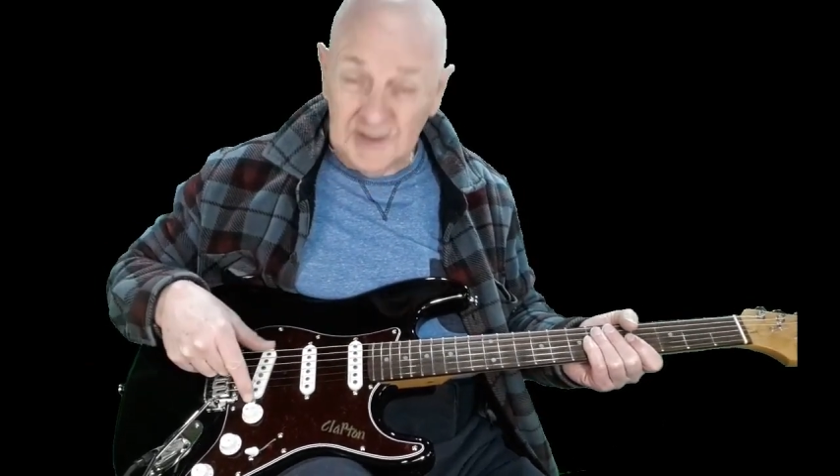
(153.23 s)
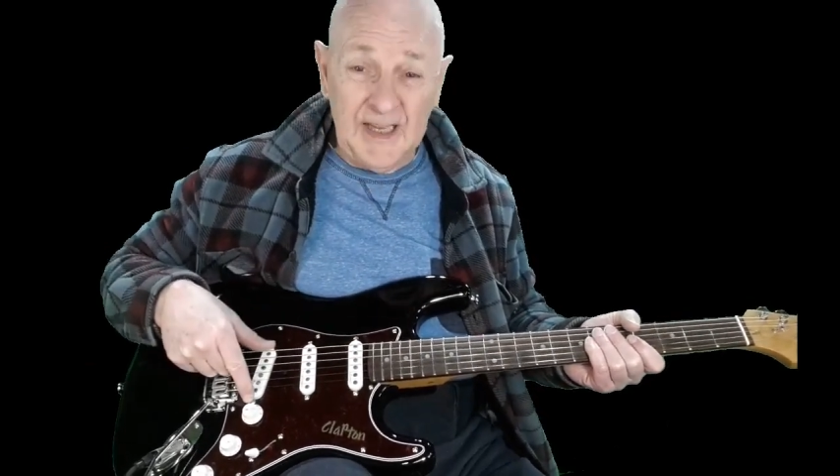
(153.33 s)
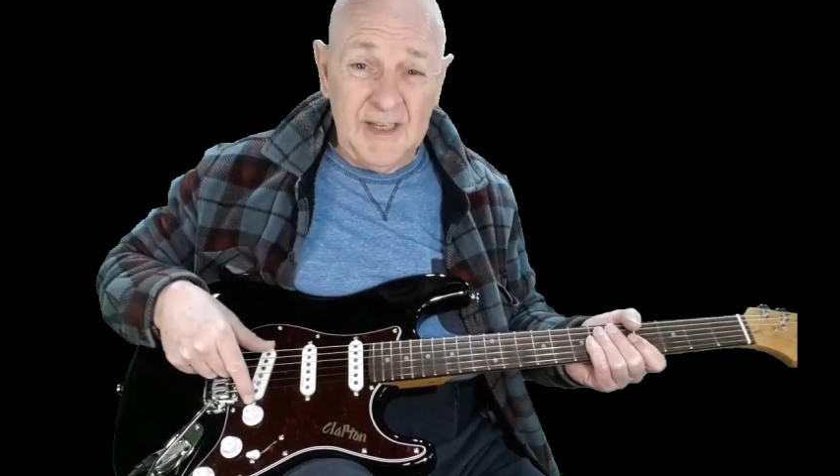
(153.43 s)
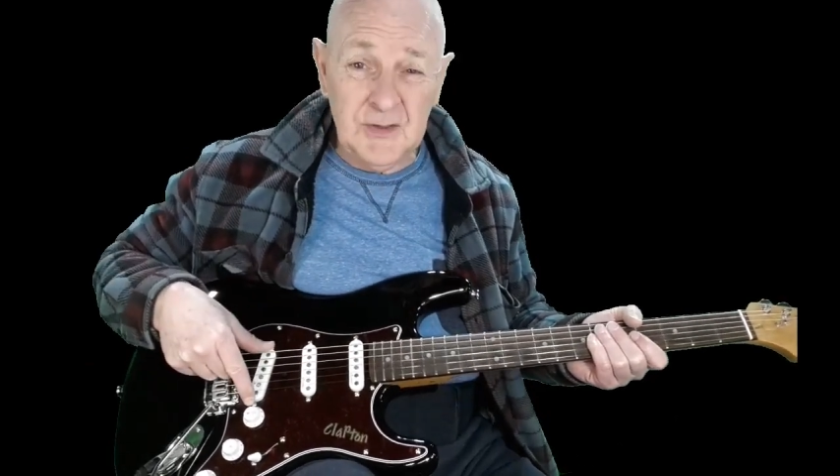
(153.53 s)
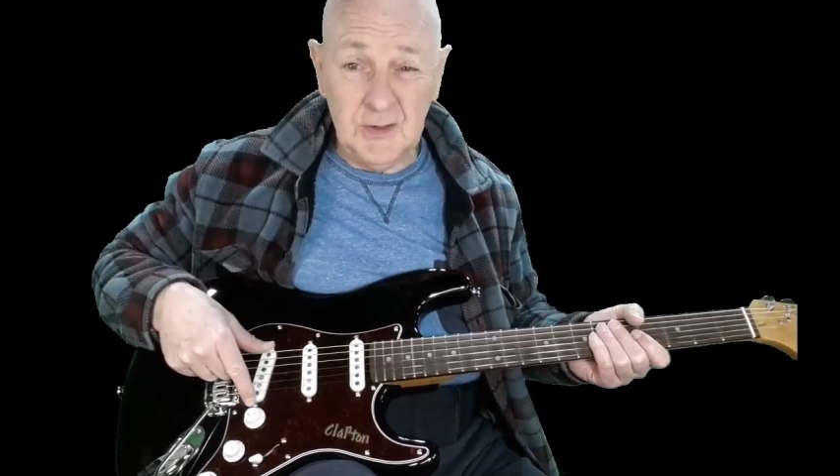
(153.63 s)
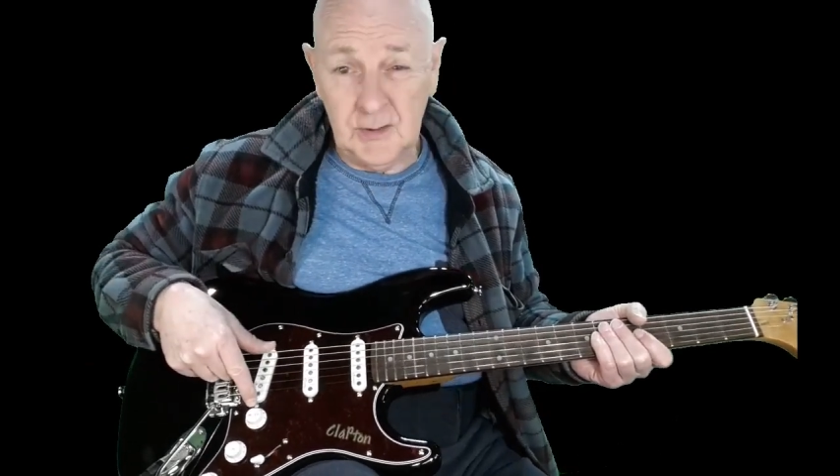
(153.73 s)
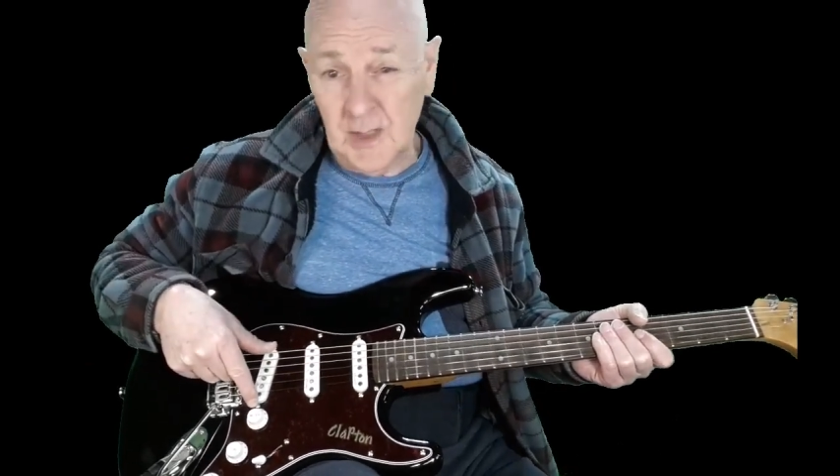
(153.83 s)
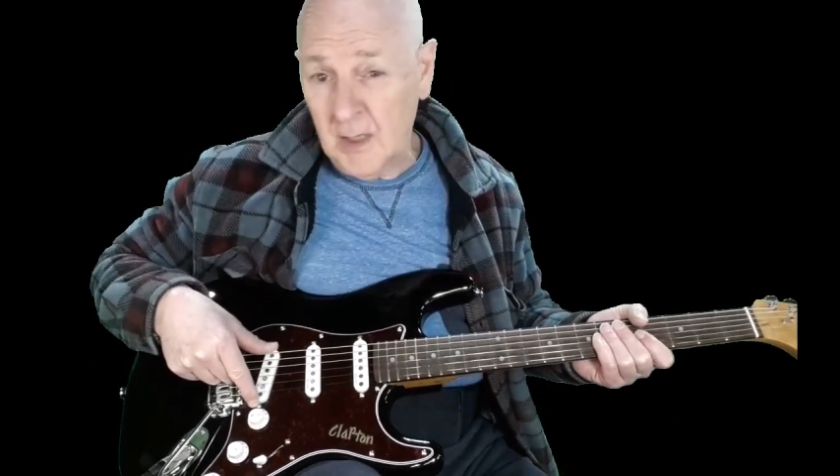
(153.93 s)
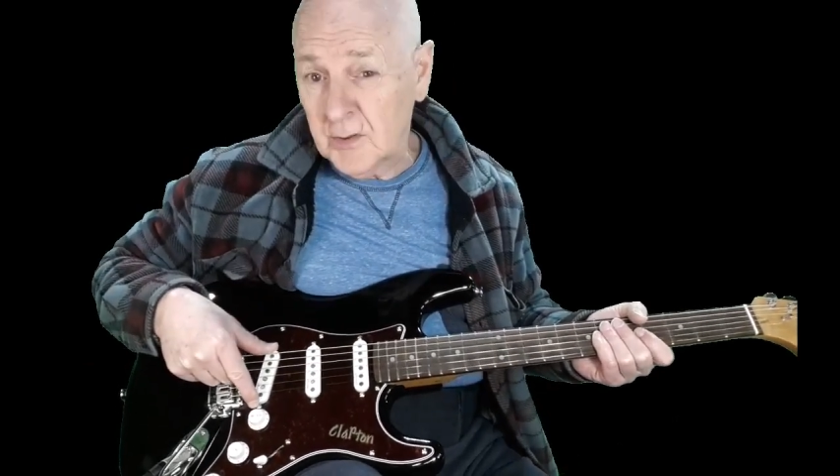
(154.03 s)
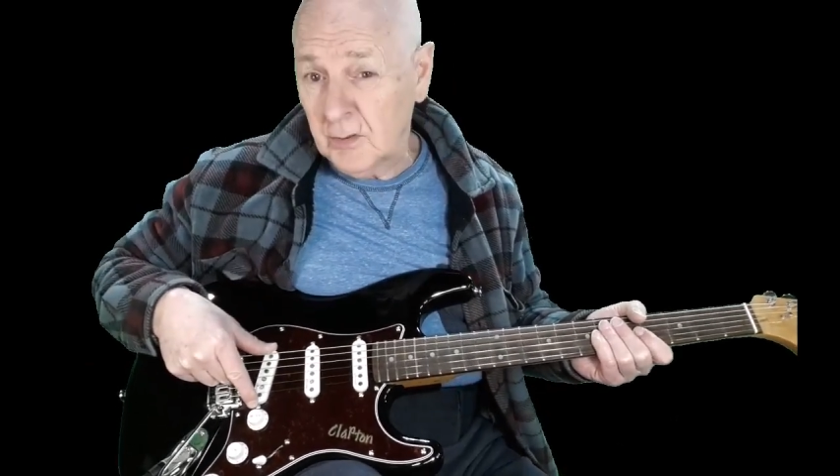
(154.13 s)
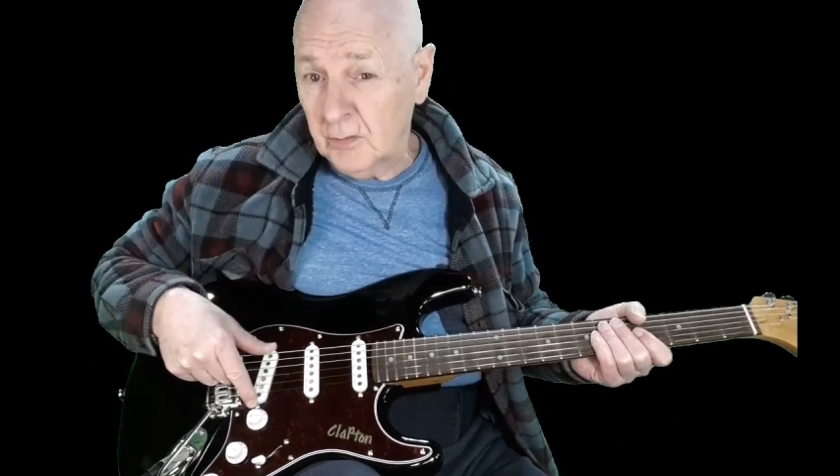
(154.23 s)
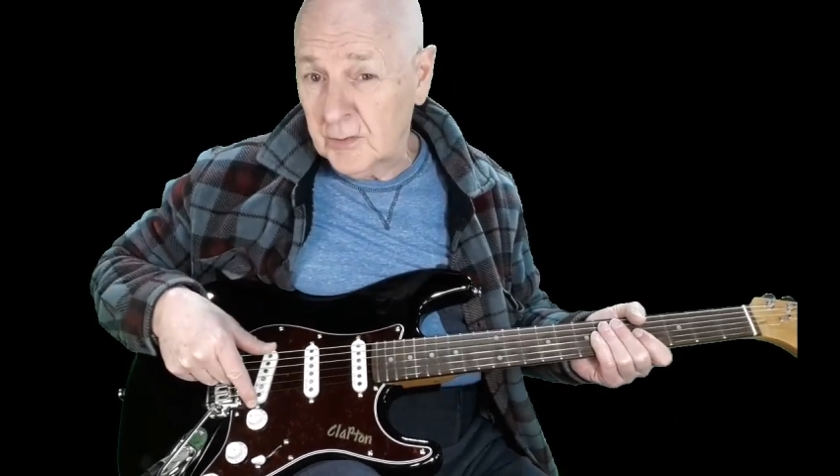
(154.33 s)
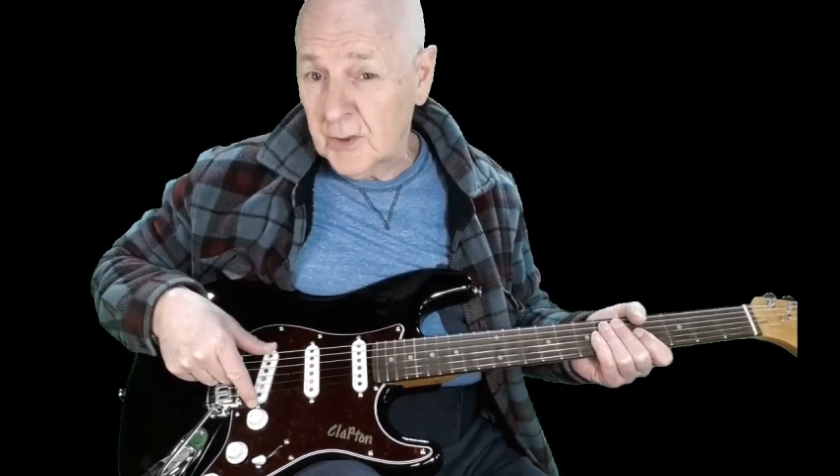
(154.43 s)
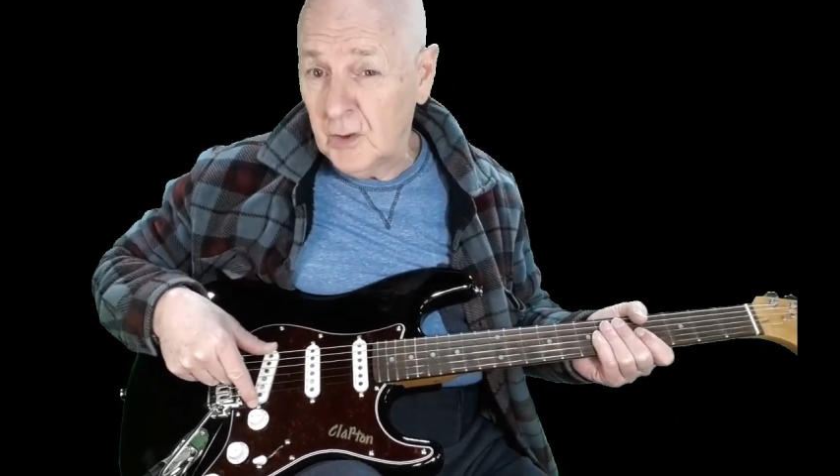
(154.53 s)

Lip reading: lace sensors,